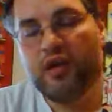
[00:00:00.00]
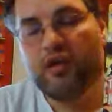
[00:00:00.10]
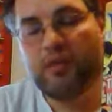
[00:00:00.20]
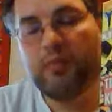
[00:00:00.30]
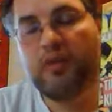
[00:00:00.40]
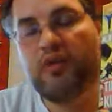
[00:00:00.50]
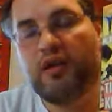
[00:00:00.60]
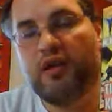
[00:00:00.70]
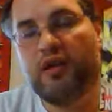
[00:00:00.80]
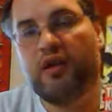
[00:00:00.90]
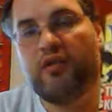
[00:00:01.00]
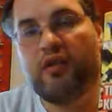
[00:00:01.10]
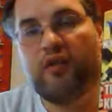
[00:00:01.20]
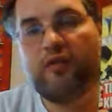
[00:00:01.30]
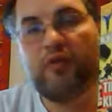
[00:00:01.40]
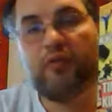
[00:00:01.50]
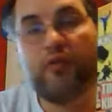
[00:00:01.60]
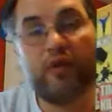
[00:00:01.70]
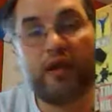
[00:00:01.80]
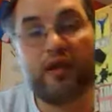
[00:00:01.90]
community is a different
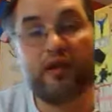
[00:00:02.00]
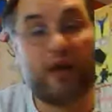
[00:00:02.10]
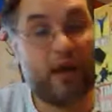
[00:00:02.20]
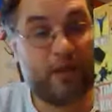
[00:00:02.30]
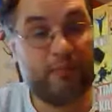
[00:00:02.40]
point in time.